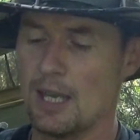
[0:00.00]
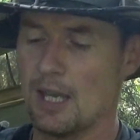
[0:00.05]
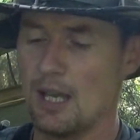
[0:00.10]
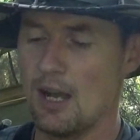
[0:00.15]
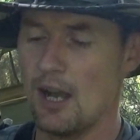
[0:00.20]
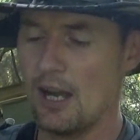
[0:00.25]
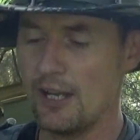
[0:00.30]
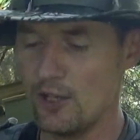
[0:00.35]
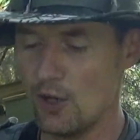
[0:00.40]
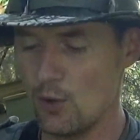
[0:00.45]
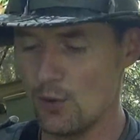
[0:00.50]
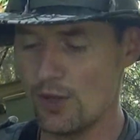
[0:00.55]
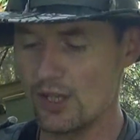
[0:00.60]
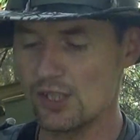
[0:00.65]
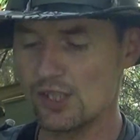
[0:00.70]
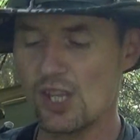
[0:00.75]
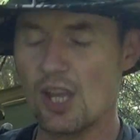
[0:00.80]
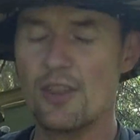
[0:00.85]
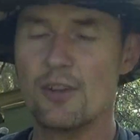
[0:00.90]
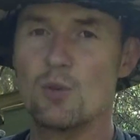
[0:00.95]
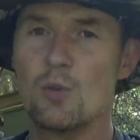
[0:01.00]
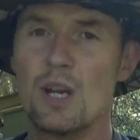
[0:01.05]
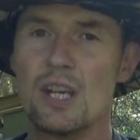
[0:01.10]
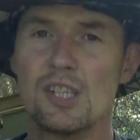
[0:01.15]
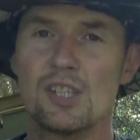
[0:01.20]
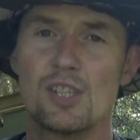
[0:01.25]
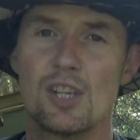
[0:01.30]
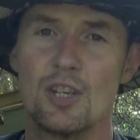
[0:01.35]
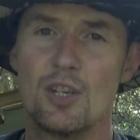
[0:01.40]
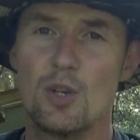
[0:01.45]
I know there's other
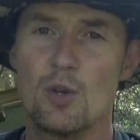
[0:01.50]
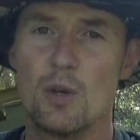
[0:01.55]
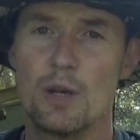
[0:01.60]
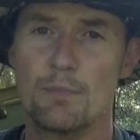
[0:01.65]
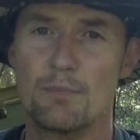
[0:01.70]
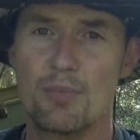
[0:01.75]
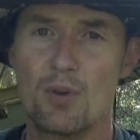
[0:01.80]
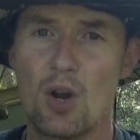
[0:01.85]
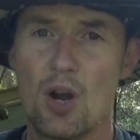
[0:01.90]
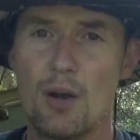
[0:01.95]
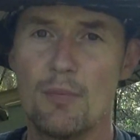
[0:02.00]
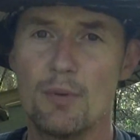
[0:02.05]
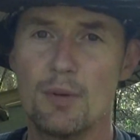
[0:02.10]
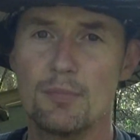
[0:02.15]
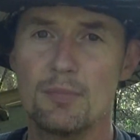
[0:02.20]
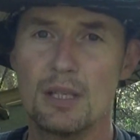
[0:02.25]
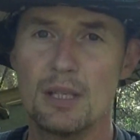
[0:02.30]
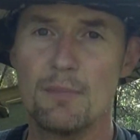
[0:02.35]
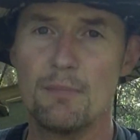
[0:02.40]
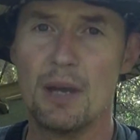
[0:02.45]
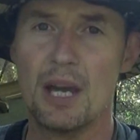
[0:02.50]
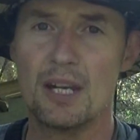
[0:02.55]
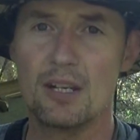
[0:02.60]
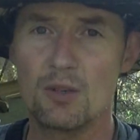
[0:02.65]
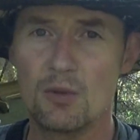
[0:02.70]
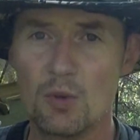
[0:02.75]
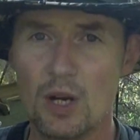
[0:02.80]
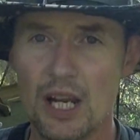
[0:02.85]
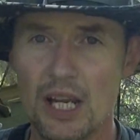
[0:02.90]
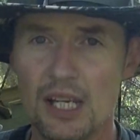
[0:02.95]
ways to do it, probably better
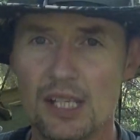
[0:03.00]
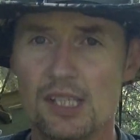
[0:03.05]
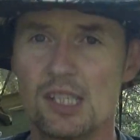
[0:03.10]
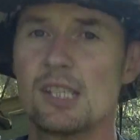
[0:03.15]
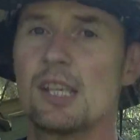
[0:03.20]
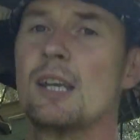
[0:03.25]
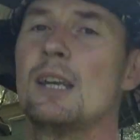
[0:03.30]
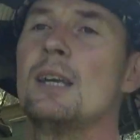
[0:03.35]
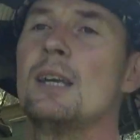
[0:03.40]
ways,